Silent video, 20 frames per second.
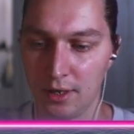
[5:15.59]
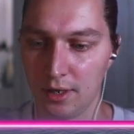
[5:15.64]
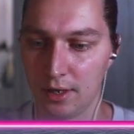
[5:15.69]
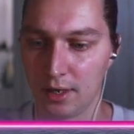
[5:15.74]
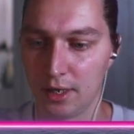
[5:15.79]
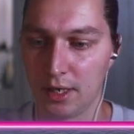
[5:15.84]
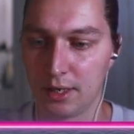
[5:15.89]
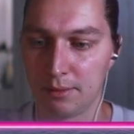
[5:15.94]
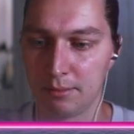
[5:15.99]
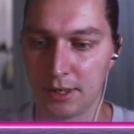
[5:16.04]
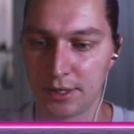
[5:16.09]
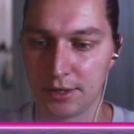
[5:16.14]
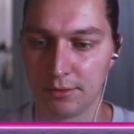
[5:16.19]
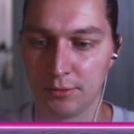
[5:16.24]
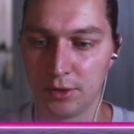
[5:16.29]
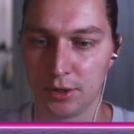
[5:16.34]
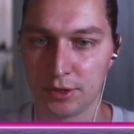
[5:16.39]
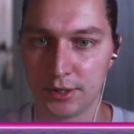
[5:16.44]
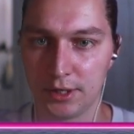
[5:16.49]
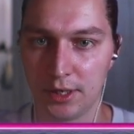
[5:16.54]
but
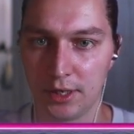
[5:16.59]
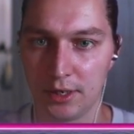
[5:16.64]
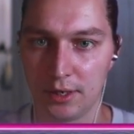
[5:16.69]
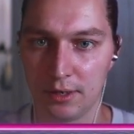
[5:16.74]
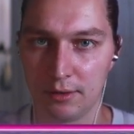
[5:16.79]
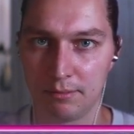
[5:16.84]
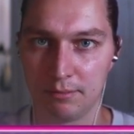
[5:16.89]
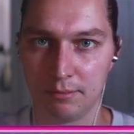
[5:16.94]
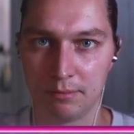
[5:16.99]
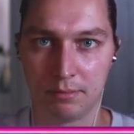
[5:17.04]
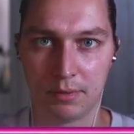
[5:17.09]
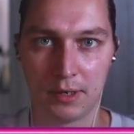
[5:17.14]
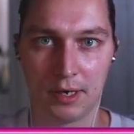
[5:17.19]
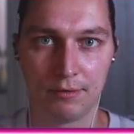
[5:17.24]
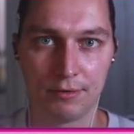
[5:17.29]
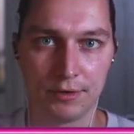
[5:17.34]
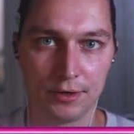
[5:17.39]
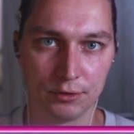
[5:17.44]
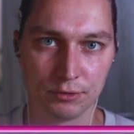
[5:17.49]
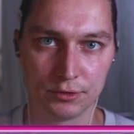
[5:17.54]
I'm not a
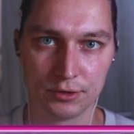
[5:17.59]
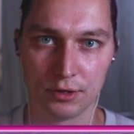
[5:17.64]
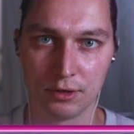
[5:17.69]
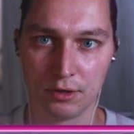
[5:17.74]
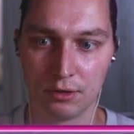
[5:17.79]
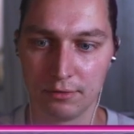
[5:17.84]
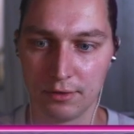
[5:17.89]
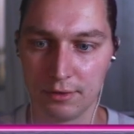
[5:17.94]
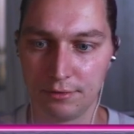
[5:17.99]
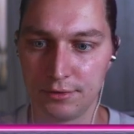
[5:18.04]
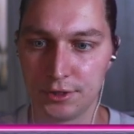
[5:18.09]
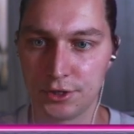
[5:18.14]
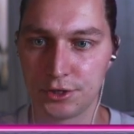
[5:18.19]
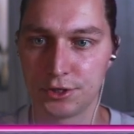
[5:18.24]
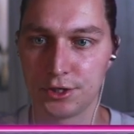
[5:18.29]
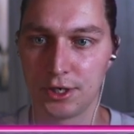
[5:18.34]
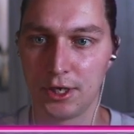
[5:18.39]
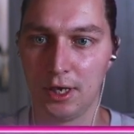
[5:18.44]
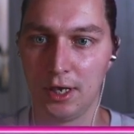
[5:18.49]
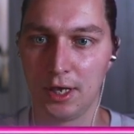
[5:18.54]
power user of a fish
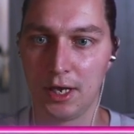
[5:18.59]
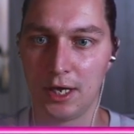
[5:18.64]
shell.